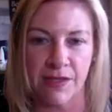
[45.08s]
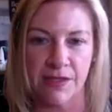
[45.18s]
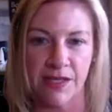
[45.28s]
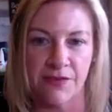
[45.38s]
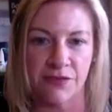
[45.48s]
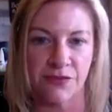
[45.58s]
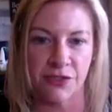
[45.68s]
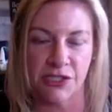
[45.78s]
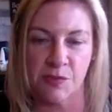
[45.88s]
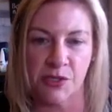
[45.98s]
even for
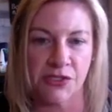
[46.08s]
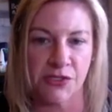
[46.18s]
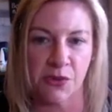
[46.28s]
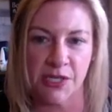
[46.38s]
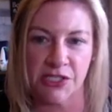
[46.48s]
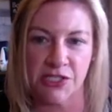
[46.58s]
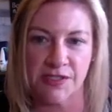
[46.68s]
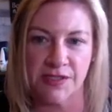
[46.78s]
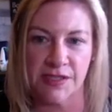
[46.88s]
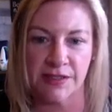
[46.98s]
just personal
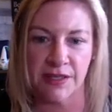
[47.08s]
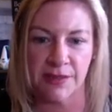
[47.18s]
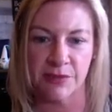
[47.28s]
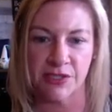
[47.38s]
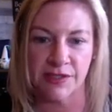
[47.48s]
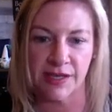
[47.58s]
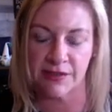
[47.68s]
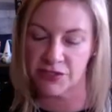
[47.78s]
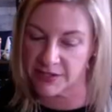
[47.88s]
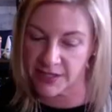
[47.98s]
questions. And she's
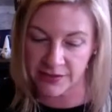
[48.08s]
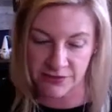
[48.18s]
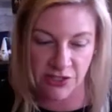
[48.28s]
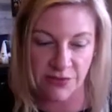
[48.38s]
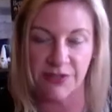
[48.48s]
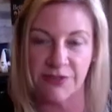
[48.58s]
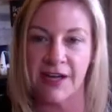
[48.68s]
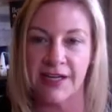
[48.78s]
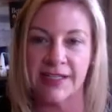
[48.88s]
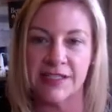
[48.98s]
actually
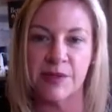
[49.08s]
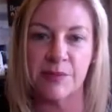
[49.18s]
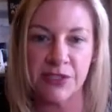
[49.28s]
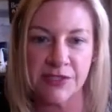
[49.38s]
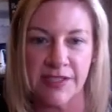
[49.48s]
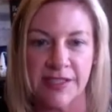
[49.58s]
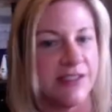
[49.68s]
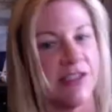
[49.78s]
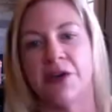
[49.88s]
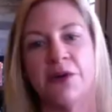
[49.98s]
refinanced me personally,
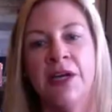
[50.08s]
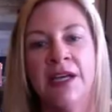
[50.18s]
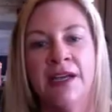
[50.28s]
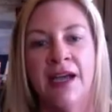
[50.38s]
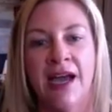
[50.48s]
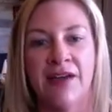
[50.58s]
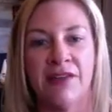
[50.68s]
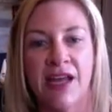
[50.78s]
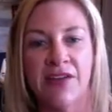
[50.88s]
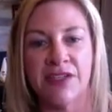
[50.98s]
so I have a
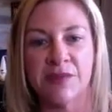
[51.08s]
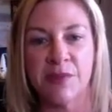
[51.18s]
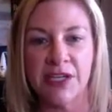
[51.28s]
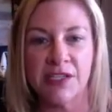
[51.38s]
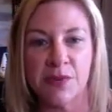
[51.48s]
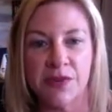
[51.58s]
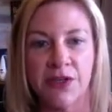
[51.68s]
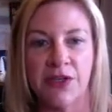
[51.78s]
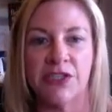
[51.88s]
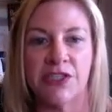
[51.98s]
lot of experience with
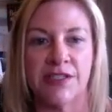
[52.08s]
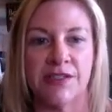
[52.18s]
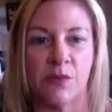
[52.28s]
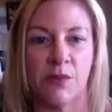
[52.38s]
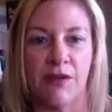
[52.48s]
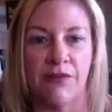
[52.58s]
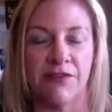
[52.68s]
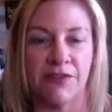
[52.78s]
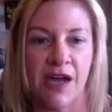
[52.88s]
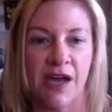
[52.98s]
her. She's a wealth
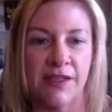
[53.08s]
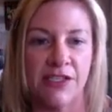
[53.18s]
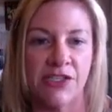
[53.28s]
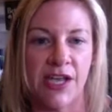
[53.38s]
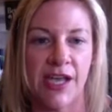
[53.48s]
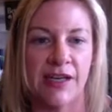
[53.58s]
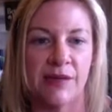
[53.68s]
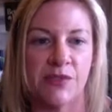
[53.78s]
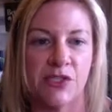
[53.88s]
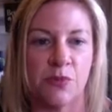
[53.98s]
of knowledge, and
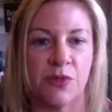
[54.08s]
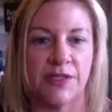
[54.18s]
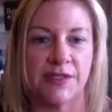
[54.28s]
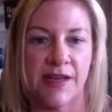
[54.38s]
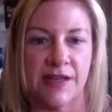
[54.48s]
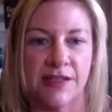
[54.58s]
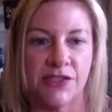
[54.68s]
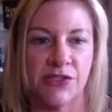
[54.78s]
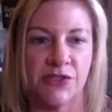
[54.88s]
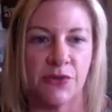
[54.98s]
I'm super excited
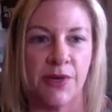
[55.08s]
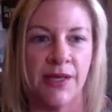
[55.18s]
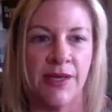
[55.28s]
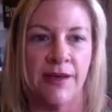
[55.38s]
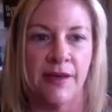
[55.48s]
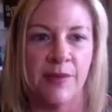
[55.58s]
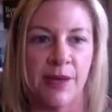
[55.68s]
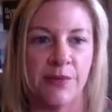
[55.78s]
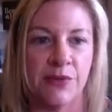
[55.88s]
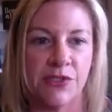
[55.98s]
to be
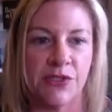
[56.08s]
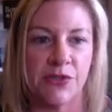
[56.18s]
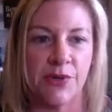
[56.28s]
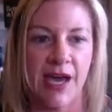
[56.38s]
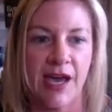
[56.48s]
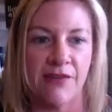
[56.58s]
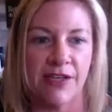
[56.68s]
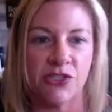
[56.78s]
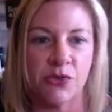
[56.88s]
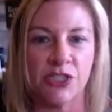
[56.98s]
able to have a
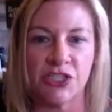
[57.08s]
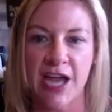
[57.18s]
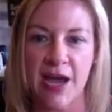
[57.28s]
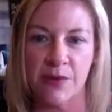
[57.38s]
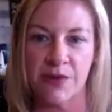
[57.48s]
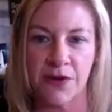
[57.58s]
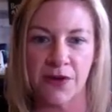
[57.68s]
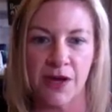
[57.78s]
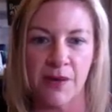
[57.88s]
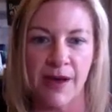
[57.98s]
short chat with
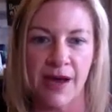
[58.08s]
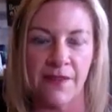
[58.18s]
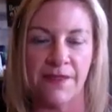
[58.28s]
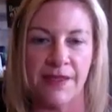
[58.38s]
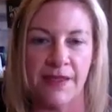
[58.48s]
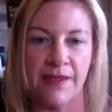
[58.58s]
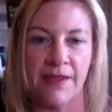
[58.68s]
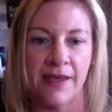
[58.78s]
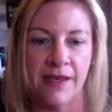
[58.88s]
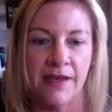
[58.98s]
her about the
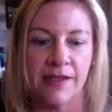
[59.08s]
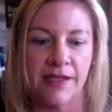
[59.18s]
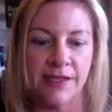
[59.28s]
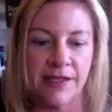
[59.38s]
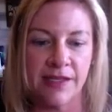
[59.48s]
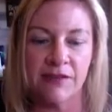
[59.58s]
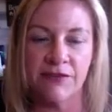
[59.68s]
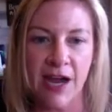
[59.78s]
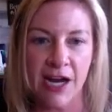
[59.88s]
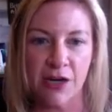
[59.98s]
lending
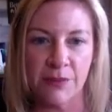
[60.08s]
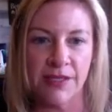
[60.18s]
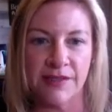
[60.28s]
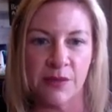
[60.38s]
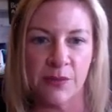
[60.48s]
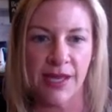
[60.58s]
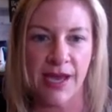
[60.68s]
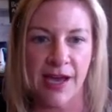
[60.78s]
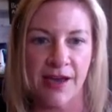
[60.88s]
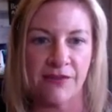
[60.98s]
environment that we
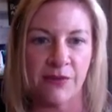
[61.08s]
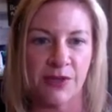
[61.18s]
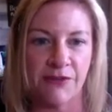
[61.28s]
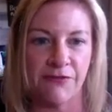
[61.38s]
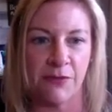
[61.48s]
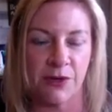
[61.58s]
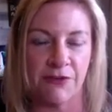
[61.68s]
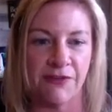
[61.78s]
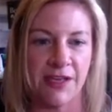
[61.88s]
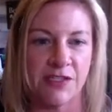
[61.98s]
have and we're
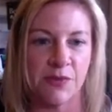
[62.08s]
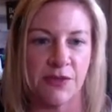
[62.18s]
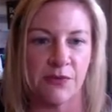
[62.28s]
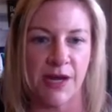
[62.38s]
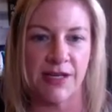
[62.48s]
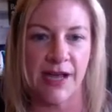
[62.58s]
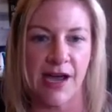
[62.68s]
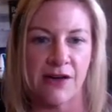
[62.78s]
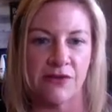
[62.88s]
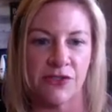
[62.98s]
faced with right
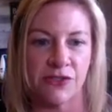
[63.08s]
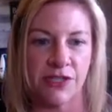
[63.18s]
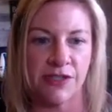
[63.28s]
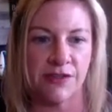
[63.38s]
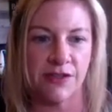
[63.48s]
now during the